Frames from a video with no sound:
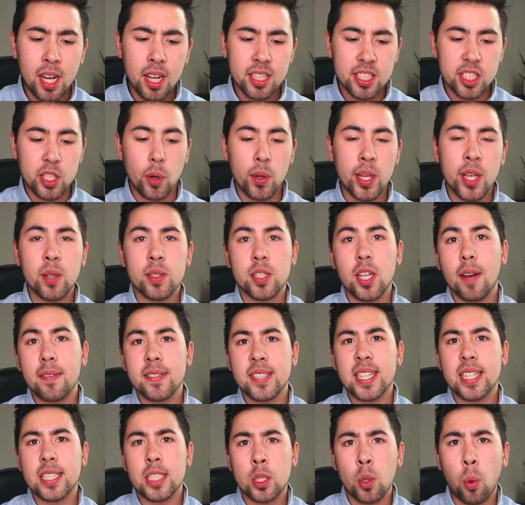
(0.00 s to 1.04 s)
So he was
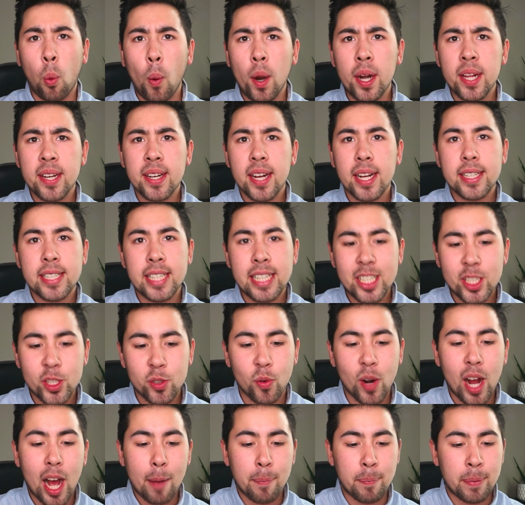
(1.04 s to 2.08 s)
obviously a 2019
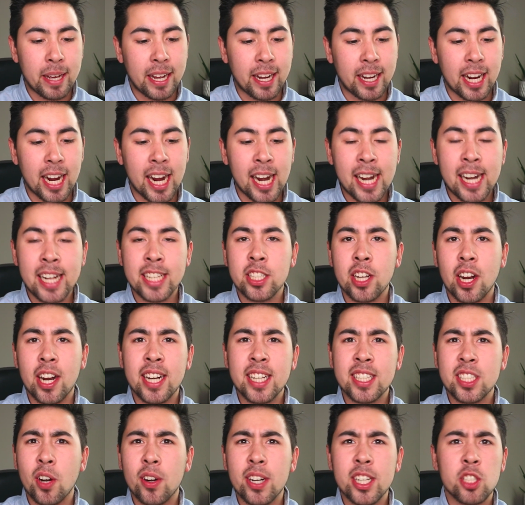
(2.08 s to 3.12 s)
draft pick, and
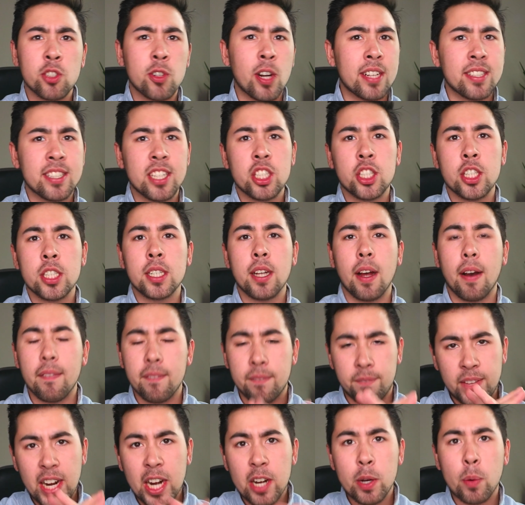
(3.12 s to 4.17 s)
he's already transitioned
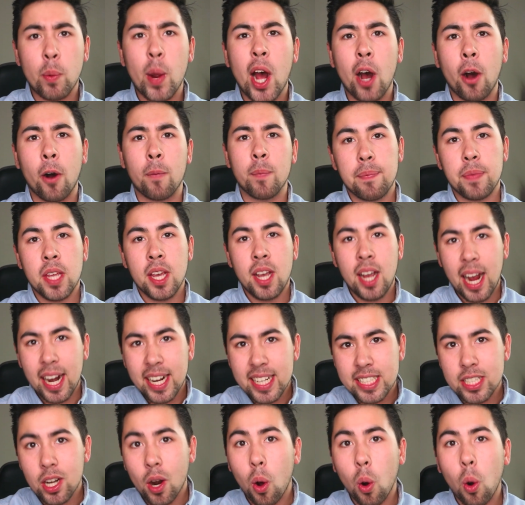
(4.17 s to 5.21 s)
very well. And
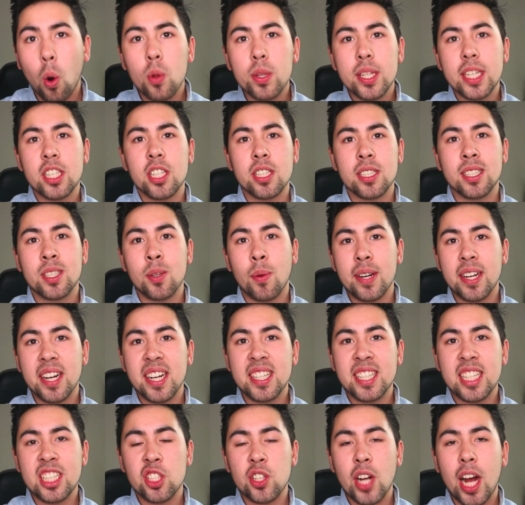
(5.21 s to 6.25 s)
he's not only just a
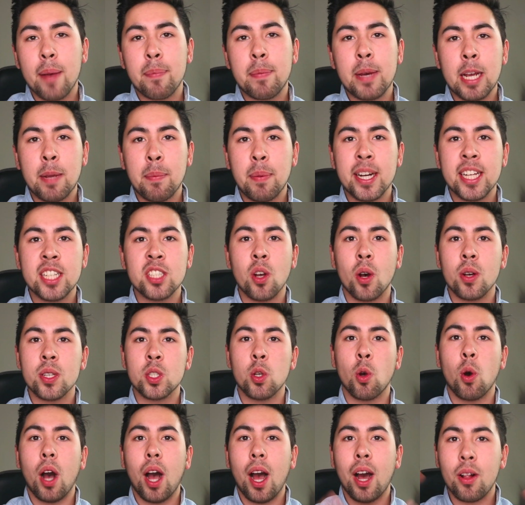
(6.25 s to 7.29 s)
2019 draft pick, but he's
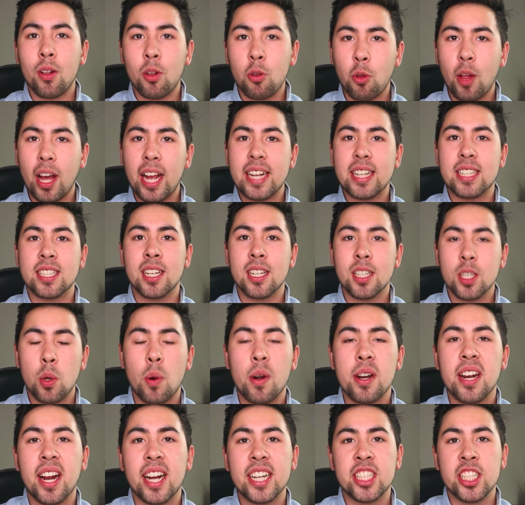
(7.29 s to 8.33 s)
also a late
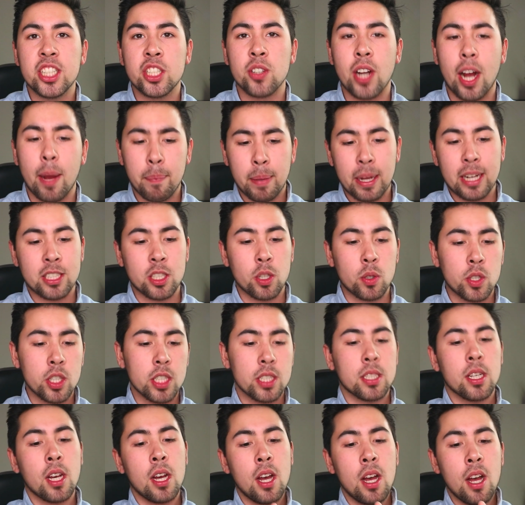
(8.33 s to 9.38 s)
2019 draft pick. So
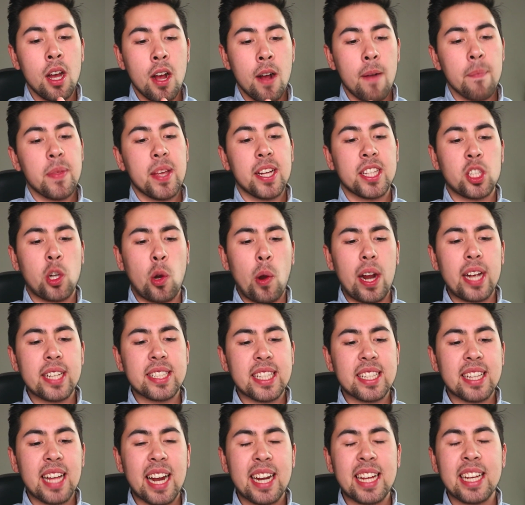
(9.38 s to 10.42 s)
just, it's crazy
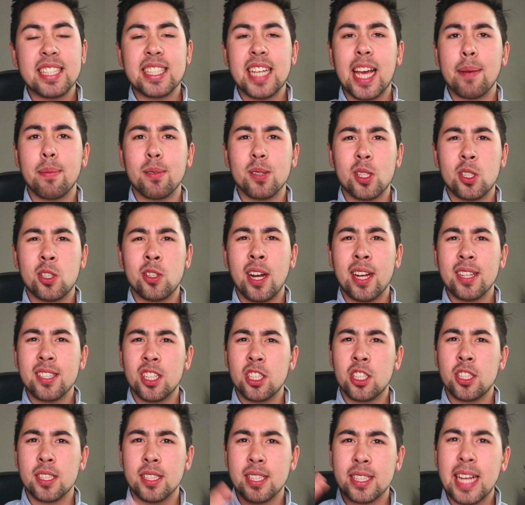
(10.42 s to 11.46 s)
that he's able to
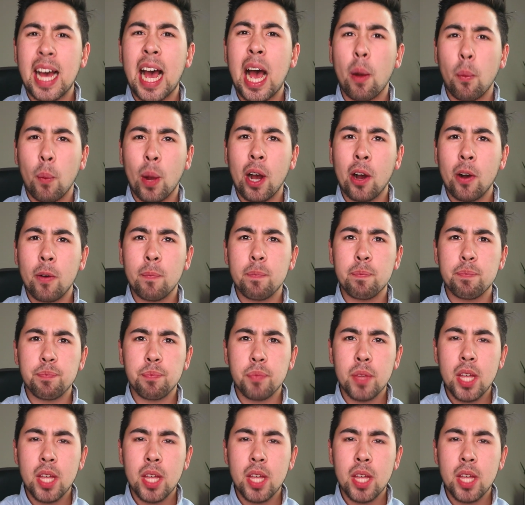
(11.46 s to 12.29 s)
transition that well.